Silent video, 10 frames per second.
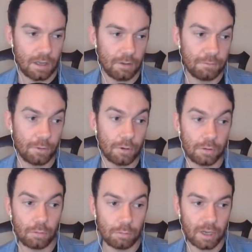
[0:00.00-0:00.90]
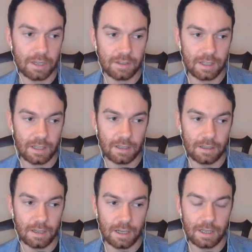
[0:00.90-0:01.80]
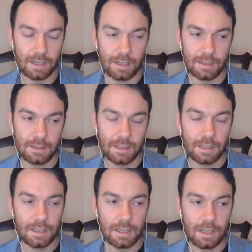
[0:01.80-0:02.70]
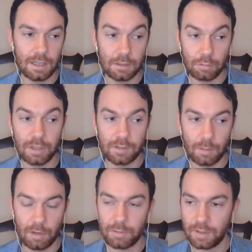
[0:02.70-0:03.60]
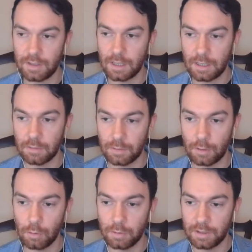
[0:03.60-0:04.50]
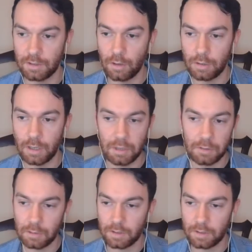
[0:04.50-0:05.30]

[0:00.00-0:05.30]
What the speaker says: further right in Greece. I'm obviously thinking of the Golden Dawn now. And